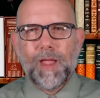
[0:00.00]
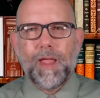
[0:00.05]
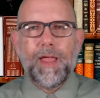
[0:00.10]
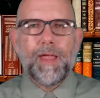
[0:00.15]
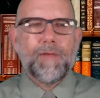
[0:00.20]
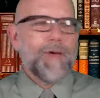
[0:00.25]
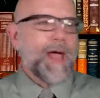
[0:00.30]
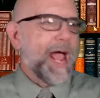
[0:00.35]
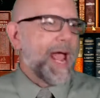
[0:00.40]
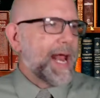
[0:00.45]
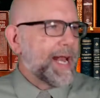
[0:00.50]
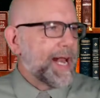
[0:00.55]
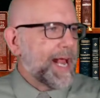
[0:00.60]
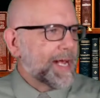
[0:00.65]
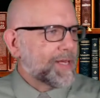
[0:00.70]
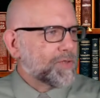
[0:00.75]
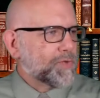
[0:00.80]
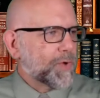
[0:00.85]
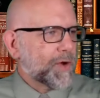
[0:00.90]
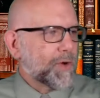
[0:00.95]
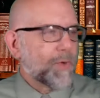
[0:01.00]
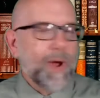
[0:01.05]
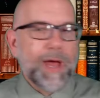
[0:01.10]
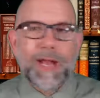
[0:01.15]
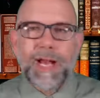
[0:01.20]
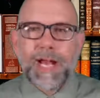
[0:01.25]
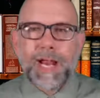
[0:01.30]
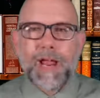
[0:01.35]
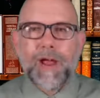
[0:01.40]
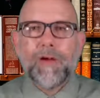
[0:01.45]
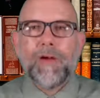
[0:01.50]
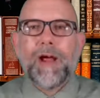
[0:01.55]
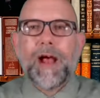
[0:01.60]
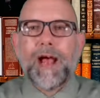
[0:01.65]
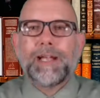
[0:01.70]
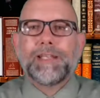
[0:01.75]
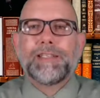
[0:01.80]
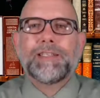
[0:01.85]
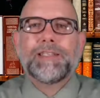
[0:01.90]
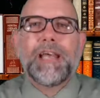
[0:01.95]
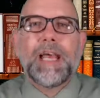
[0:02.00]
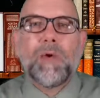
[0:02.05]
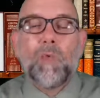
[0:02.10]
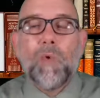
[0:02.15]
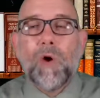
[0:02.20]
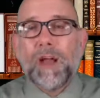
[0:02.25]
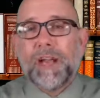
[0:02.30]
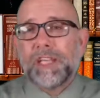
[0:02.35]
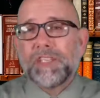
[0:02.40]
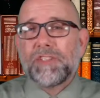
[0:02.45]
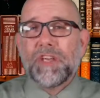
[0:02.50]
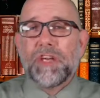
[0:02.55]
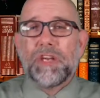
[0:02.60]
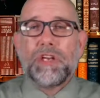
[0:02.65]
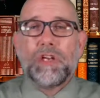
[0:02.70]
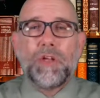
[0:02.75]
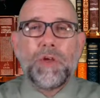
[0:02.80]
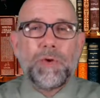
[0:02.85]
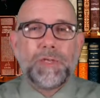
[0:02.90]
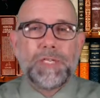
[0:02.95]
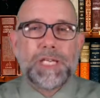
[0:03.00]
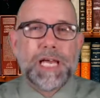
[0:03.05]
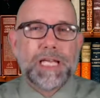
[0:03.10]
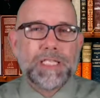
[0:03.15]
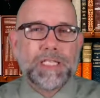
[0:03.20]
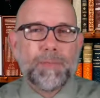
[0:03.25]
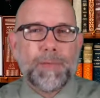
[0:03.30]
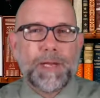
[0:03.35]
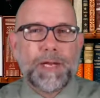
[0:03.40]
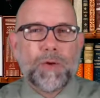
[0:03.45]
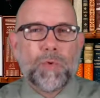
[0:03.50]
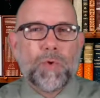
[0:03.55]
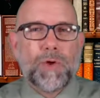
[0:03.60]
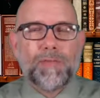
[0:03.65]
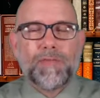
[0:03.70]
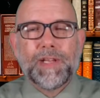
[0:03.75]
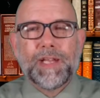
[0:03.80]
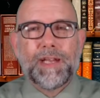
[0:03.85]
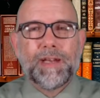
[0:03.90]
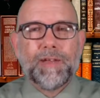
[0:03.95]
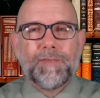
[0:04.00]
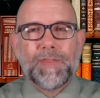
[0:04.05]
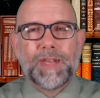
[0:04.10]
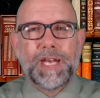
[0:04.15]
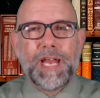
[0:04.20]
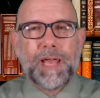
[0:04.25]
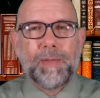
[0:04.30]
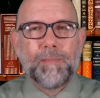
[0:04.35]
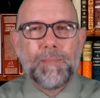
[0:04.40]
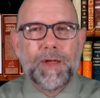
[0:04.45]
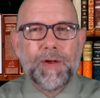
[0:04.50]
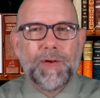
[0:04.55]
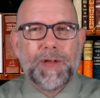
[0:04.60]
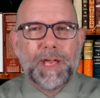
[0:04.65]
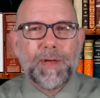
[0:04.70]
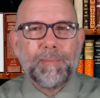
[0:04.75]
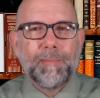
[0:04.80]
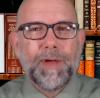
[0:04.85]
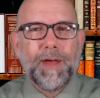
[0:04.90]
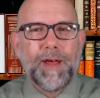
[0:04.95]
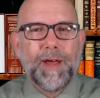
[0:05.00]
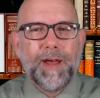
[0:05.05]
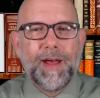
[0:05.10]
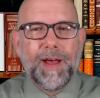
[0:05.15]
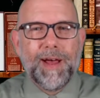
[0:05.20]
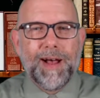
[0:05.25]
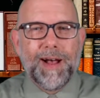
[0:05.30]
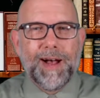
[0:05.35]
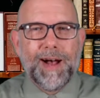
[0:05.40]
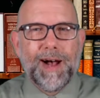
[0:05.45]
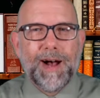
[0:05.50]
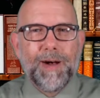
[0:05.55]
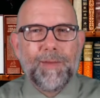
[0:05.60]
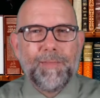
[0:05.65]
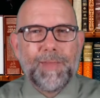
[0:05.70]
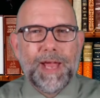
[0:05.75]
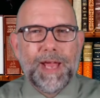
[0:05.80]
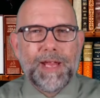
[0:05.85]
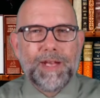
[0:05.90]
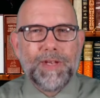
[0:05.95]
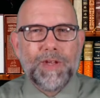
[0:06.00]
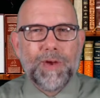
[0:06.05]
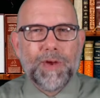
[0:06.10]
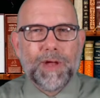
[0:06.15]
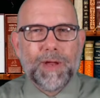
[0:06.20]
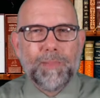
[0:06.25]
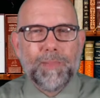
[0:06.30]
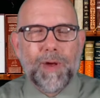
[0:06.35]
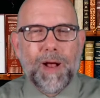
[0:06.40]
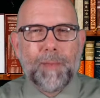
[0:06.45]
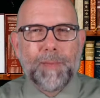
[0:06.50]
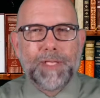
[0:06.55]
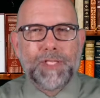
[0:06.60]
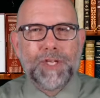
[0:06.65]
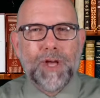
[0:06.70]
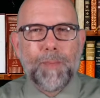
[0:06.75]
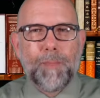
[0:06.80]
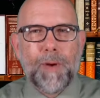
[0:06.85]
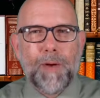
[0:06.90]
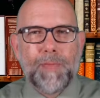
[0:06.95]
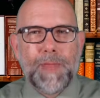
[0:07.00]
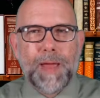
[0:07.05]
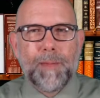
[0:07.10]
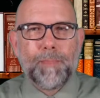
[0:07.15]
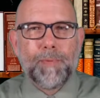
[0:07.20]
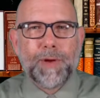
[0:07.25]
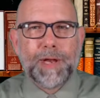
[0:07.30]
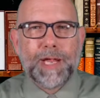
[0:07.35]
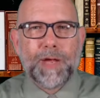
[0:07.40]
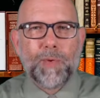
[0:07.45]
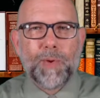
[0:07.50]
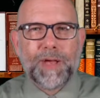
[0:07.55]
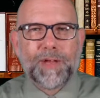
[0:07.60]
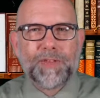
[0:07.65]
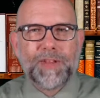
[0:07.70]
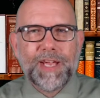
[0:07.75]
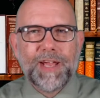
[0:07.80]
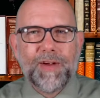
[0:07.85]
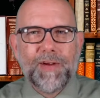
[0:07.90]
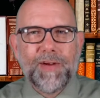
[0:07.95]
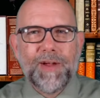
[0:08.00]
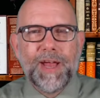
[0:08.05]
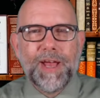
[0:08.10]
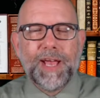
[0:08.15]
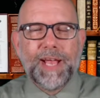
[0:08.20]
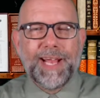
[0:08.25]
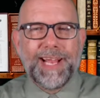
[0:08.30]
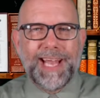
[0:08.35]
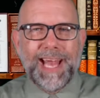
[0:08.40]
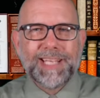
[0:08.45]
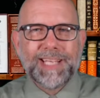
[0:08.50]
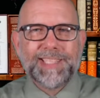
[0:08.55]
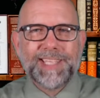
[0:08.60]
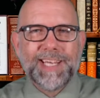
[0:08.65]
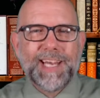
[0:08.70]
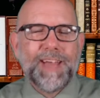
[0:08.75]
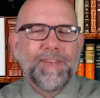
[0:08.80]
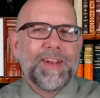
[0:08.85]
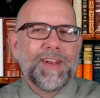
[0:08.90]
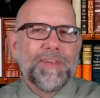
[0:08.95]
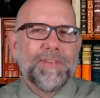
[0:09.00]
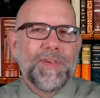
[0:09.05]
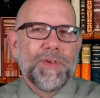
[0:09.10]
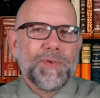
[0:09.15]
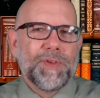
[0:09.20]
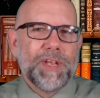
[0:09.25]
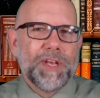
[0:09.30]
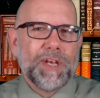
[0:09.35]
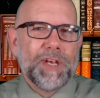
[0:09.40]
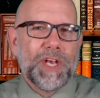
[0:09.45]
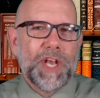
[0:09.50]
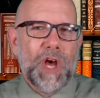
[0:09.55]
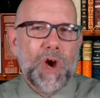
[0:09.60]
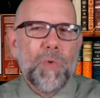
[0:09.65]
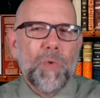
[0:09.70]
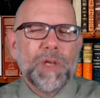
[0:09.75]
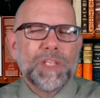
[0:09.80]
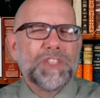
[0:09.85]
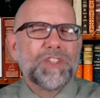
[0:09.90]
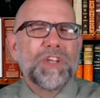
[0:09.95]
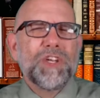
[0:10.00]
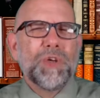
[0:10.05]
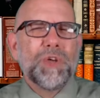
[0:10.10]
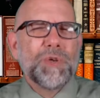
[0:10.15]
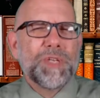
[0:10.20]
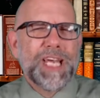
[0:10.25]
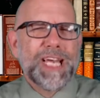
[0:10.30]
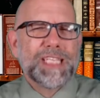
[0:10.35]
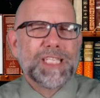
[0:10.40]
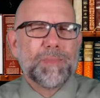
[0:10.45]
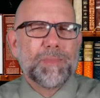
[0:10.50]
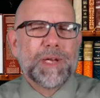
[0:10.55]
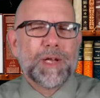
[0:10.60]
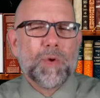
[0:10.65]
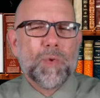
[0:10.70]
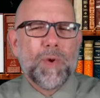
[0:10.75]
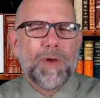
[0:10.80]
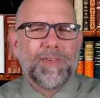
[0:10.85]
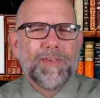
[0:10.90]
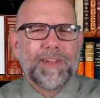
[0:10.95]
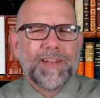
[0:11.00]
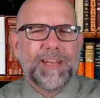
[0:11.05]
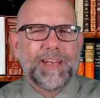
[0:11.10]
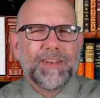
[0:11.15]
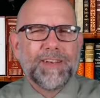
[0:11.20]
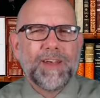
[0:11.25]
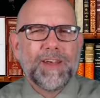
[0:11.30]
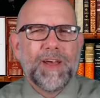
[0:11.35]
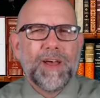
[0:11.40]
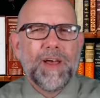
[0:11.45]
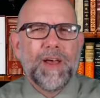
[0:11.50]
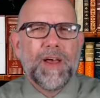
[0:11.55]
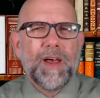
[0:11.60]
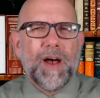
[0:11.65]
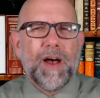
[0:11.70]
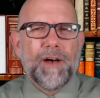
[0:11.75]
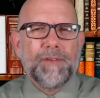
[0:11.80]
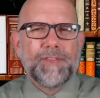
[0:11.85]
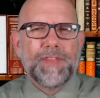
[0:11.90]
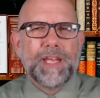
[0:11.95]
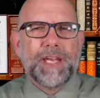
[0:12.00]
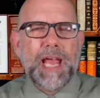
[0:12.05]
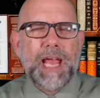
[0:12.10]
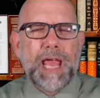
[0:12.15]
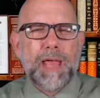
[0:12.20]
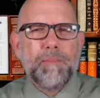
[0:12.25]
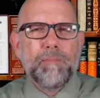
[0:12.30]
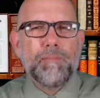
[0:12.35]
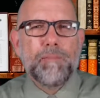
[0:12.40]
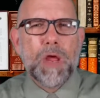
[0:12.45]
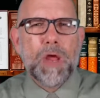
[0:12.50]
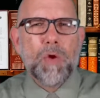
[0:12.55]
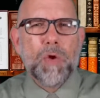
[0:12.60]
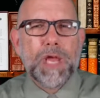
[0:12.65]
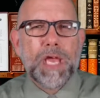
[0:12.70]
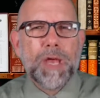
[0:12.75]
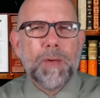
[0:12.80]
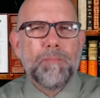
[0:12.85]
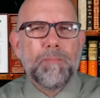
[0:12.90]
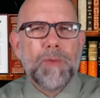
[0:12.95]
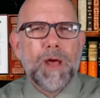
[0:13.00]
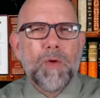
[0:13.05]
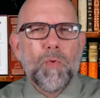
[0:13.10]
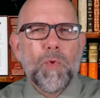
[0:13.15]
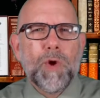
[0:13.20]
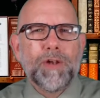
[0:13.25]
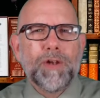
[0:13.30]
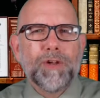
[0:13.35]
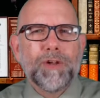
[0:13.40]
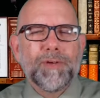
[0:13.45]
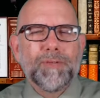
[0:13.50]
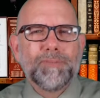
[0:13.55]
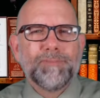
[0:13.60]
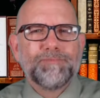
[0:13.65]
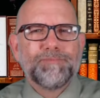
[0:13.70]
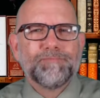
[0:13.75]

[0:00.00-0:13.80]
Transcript: If I had extra credit here, I'd say, what is the New Testament equivalent of the name Miriam? And you could probably jump on that pretty quickly or guess it even if you didn't know. What's the New Testament equivalent of the name Miriam, I wonder?